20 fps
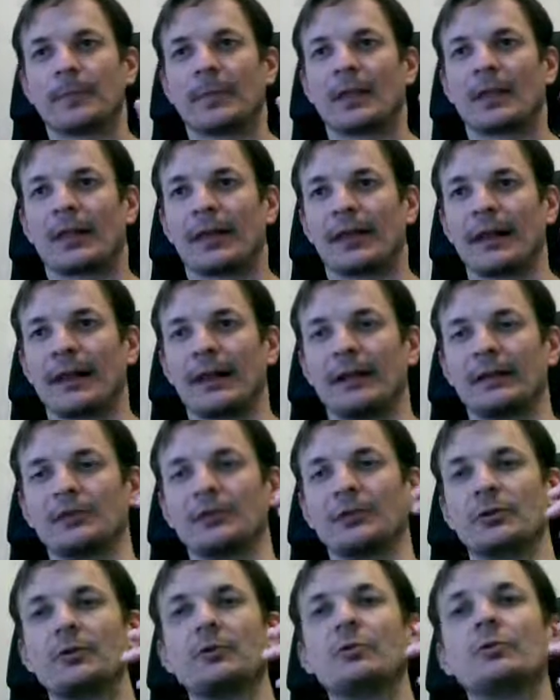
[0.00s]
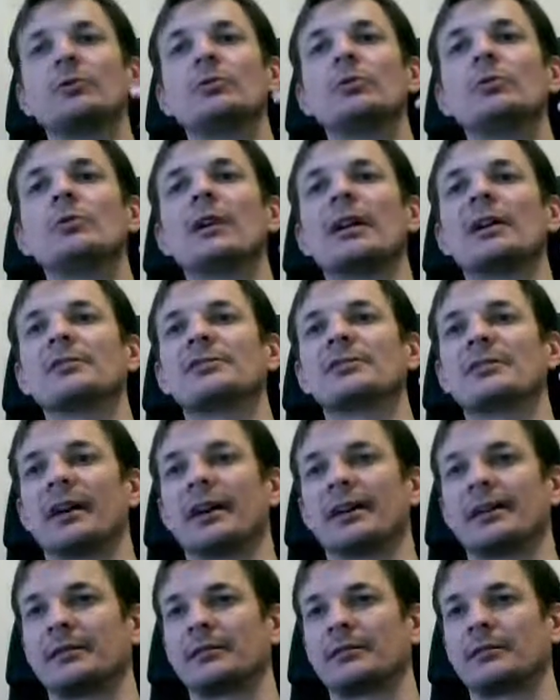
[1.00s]
and you couldn't look
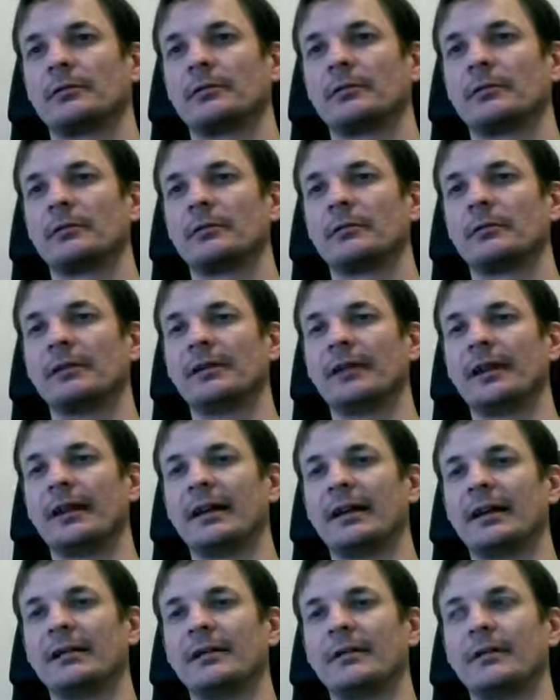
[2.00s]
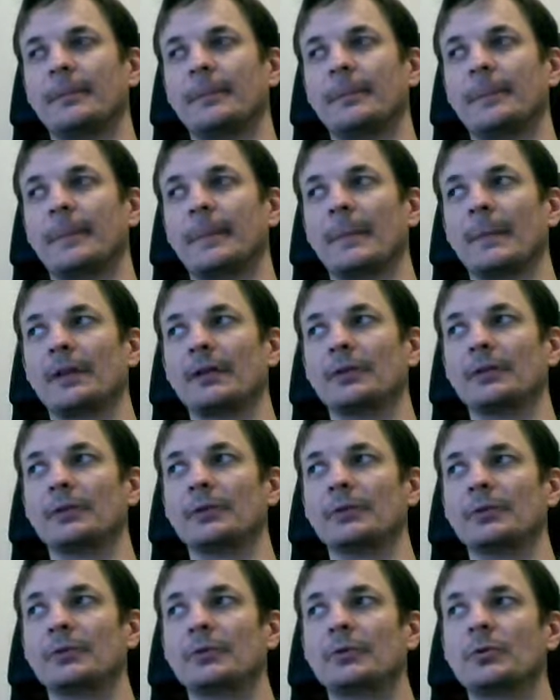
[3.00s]
outside, then
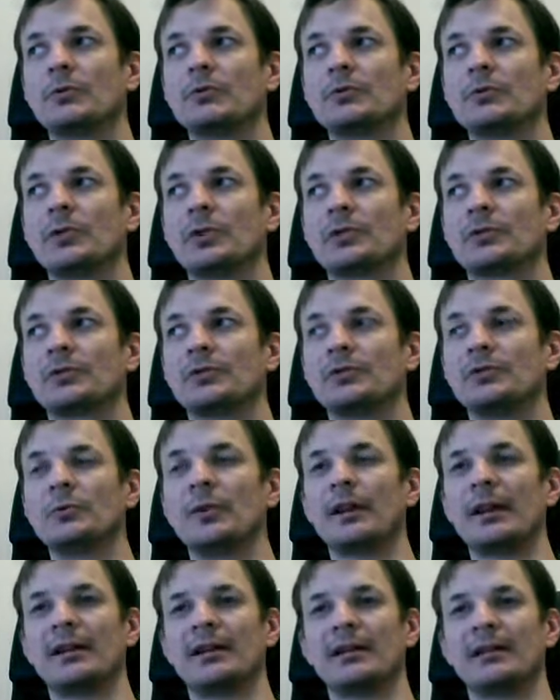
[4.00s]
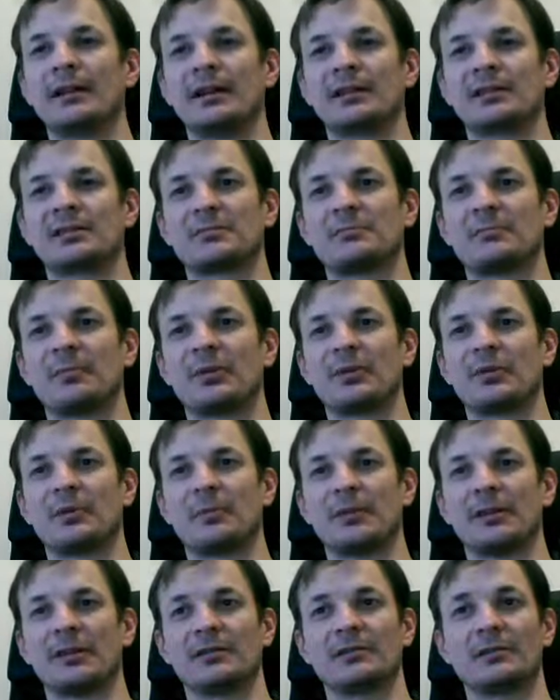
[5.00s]
you could not do any
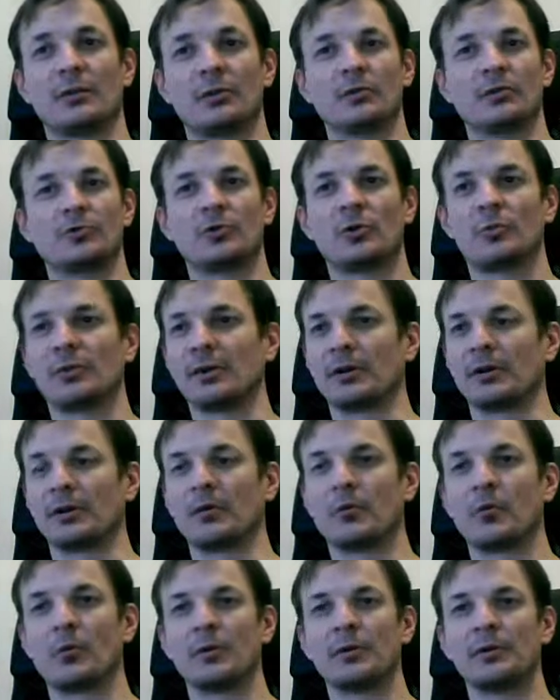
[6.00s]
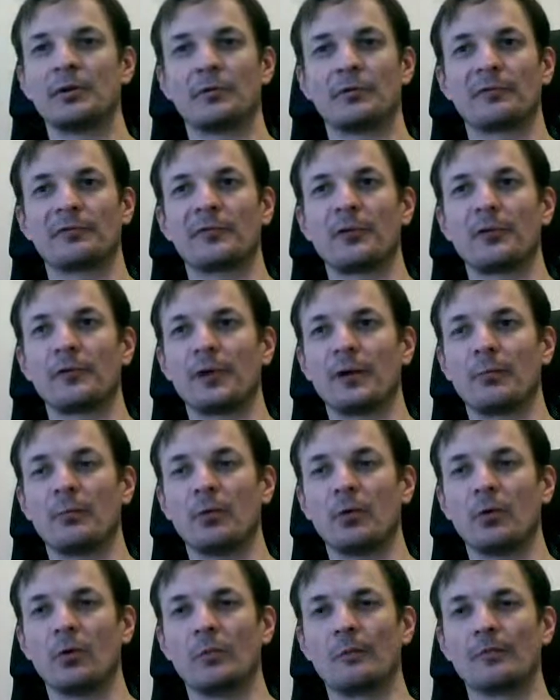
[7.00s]
experiment, dropping a coin or throwing a
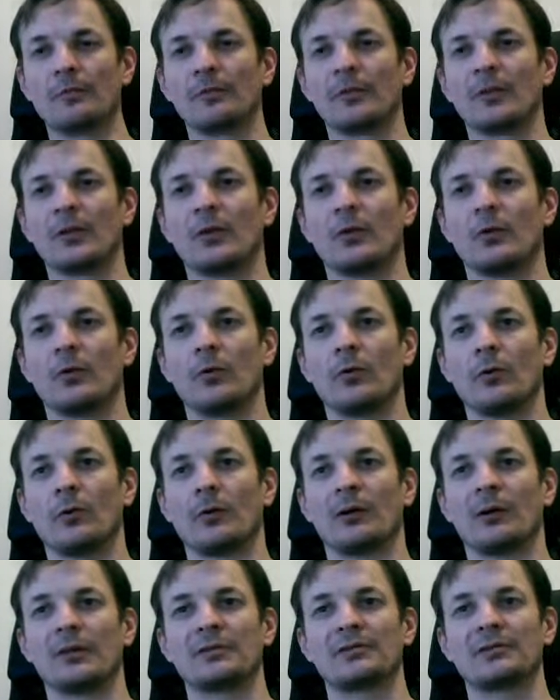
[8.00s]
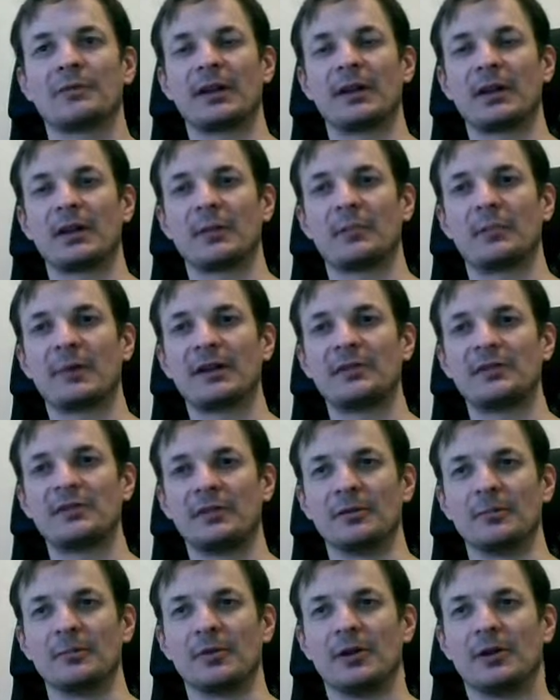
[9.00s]
ball or swinging a
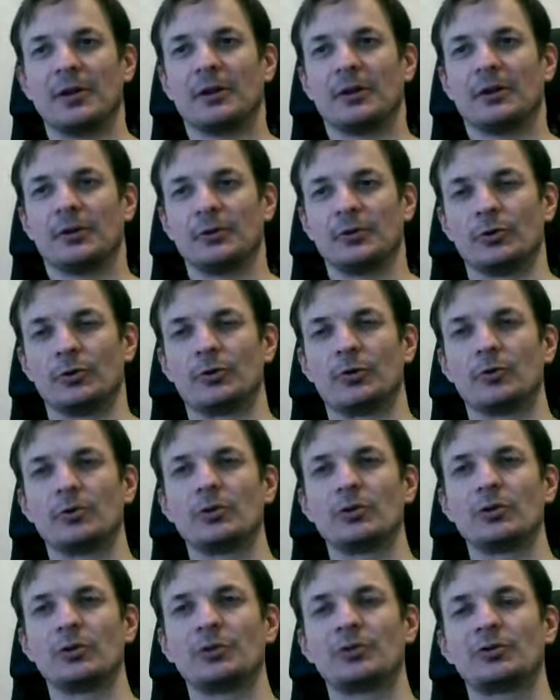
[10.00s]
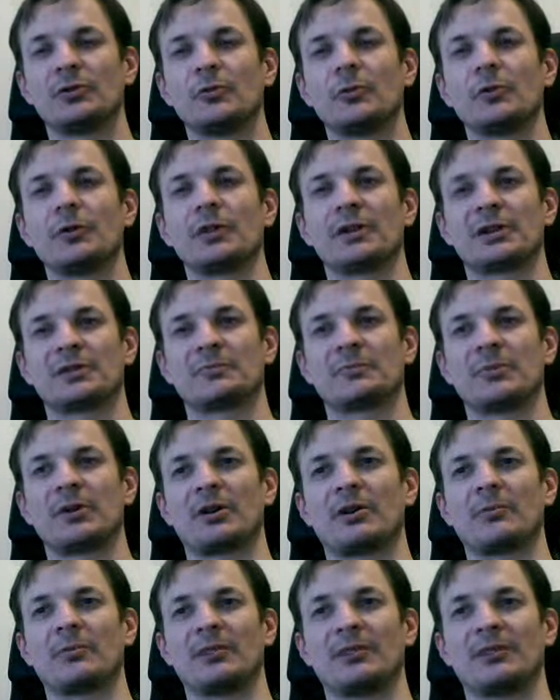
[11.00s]
pendulum. You could not do an
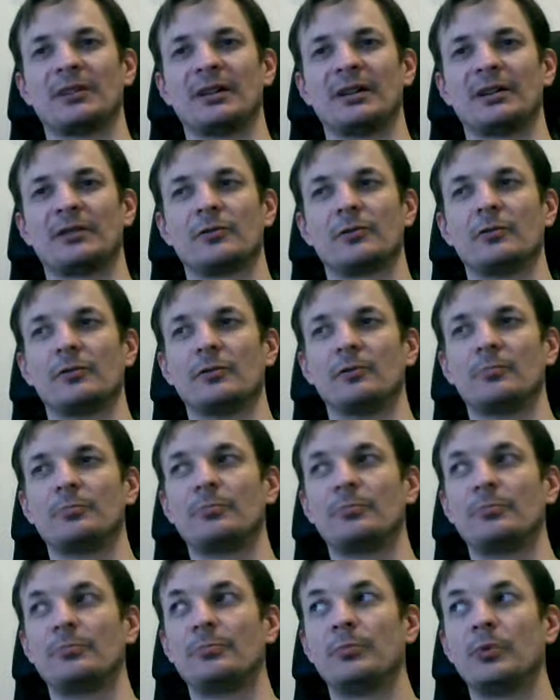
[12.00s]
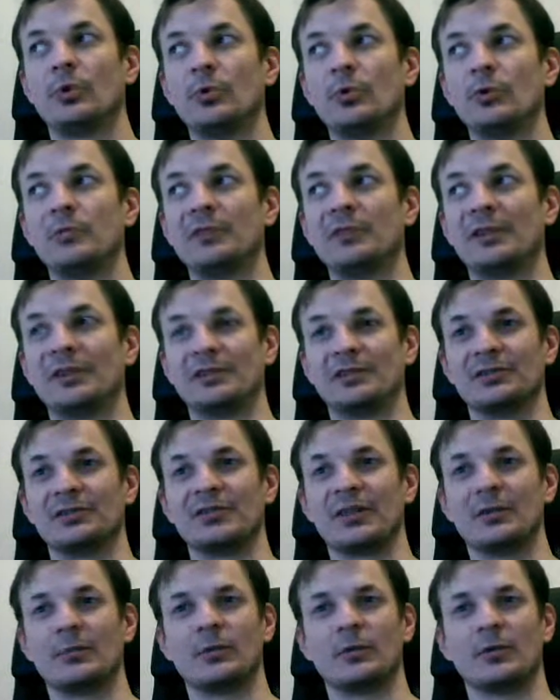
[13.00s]
experiment that could prove that the
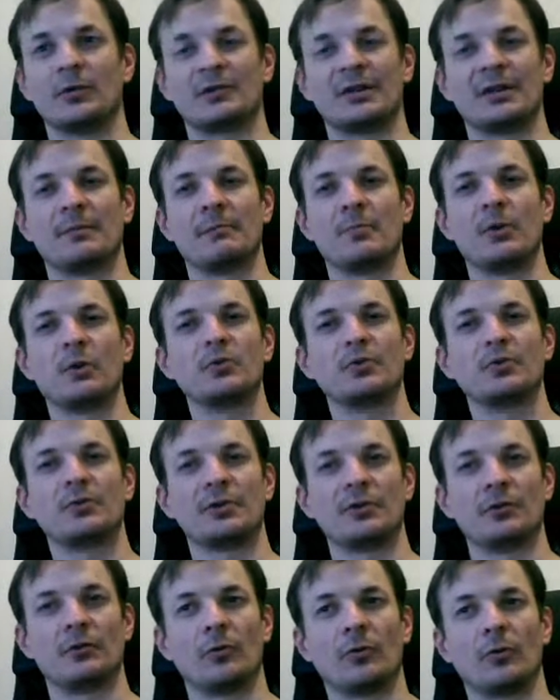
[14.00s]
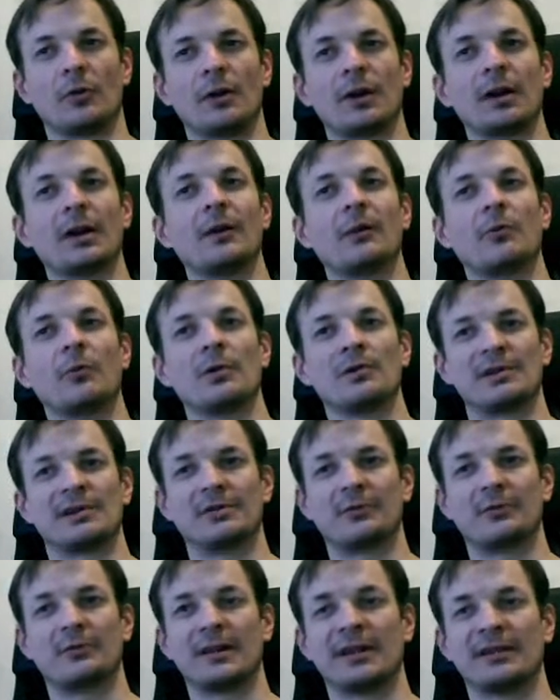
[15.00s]
ship was in motion or was
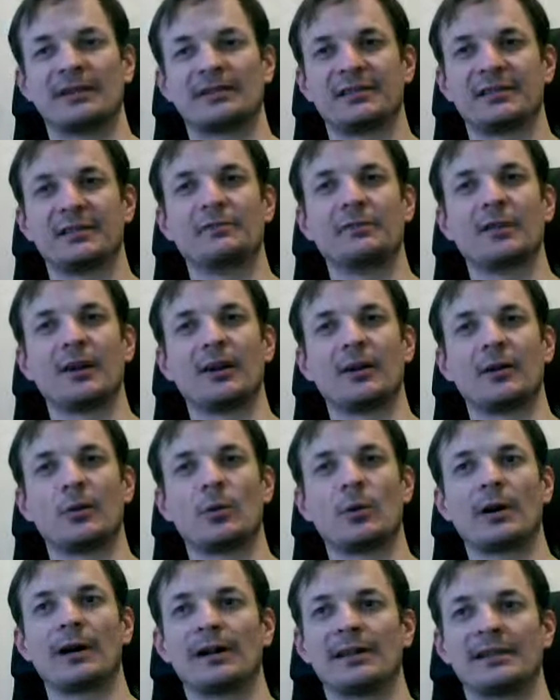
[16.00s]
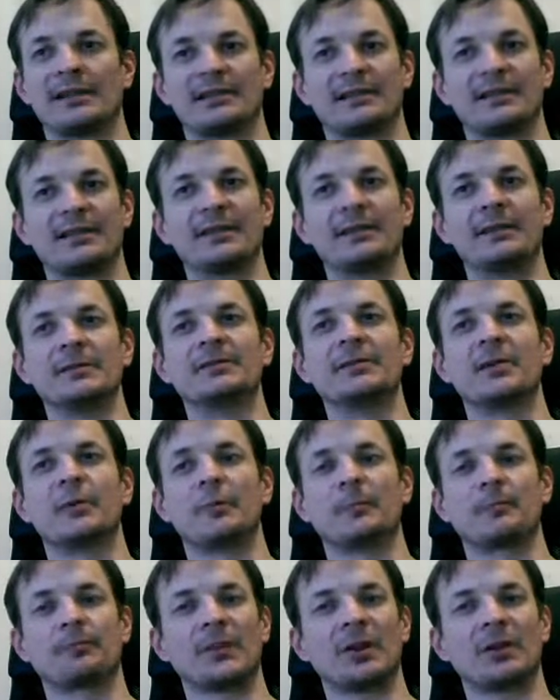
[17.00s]
at rest if you had a quiet sea.
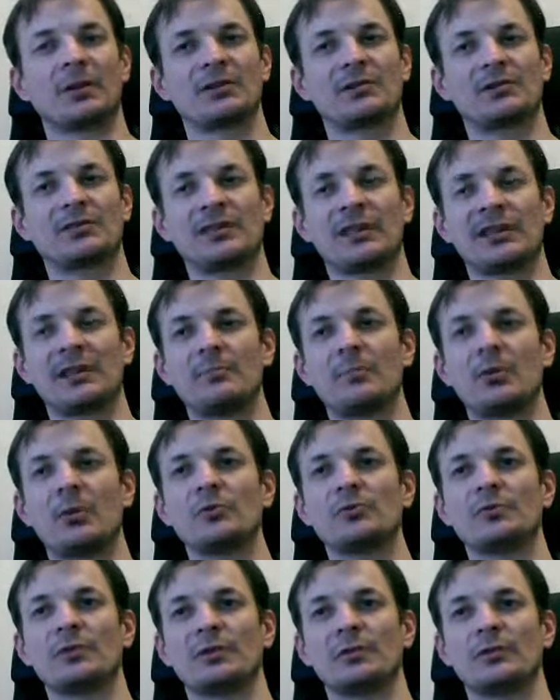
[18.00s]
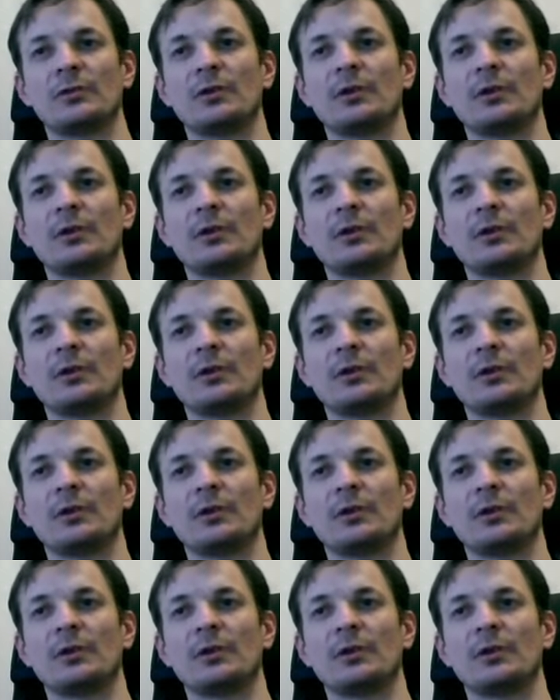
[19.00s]
So steady motion